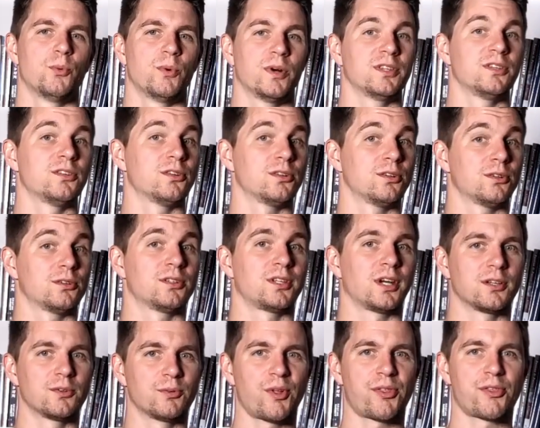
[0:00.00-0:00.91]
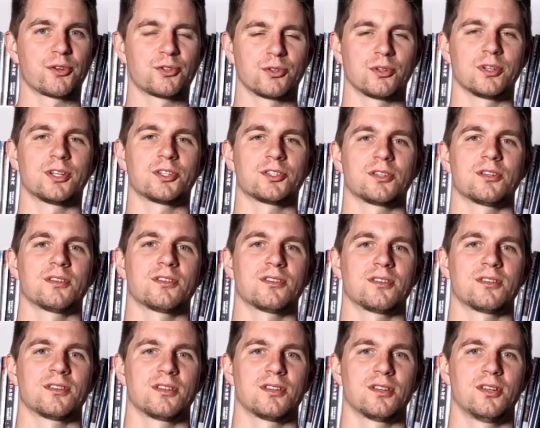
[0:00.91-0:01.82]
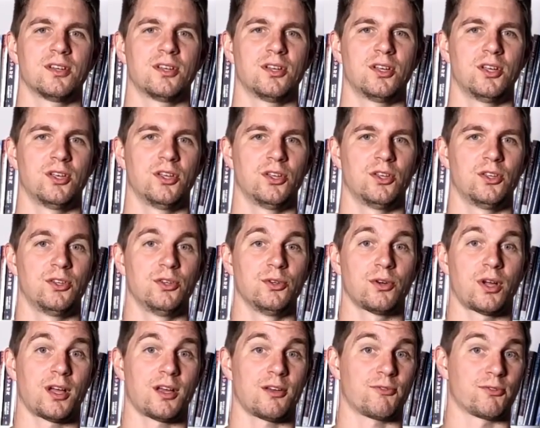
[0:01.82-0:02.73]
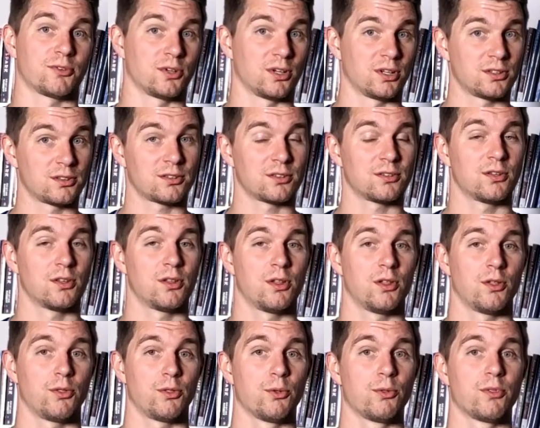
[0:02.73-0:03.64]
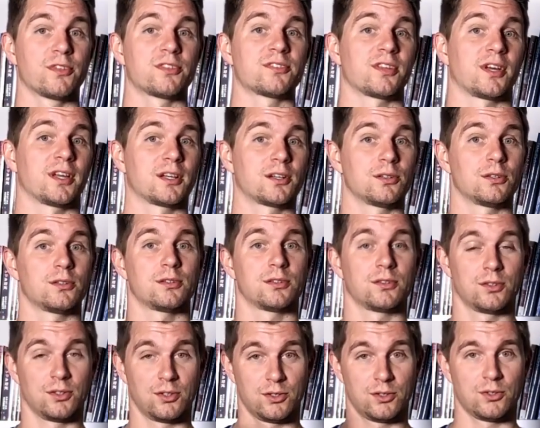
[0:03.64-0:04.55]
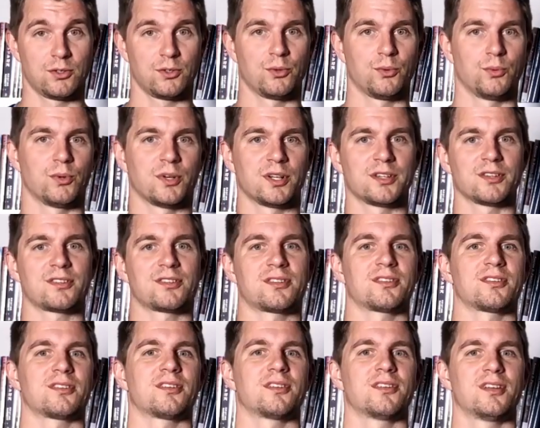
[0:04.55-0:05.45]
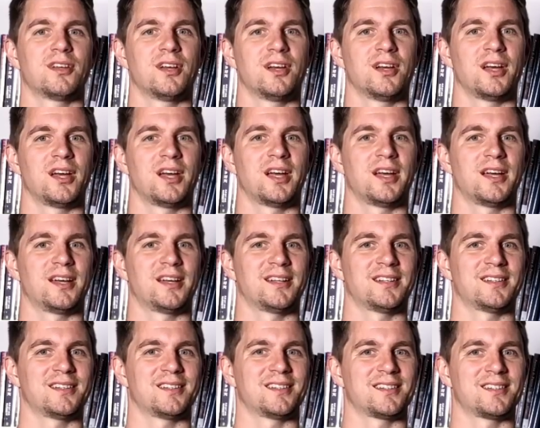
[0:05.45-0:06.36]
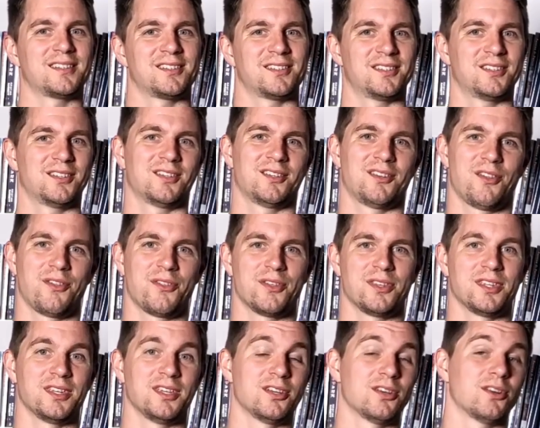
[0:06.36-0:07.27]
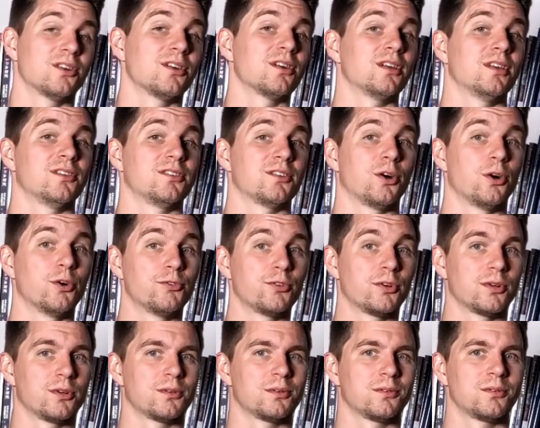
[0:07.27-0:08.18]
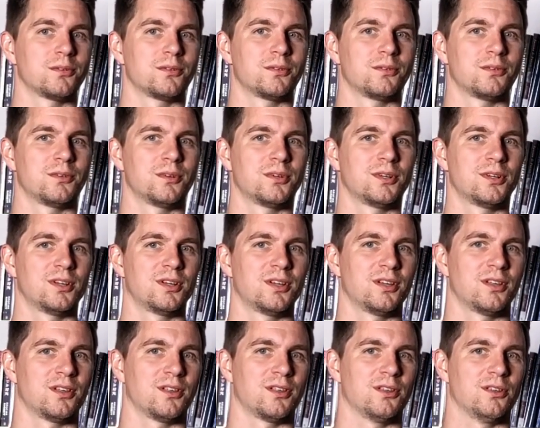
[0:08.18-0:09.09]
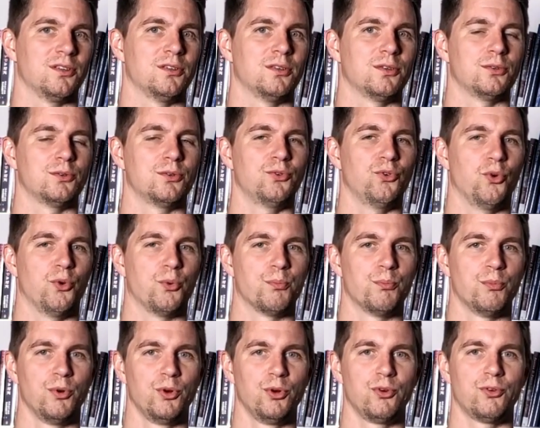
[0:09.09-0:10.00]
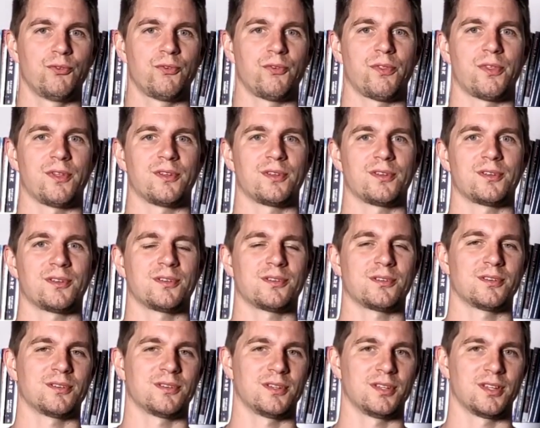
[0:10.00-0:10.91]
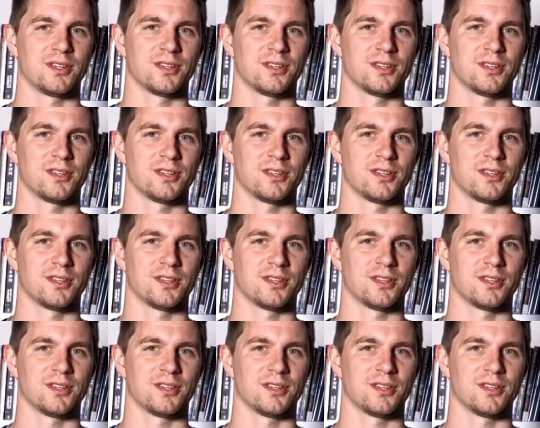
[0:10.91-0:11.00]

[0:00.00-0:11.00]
When you're done with the traditions, you have gone through the cycle once, and the year is over. You move the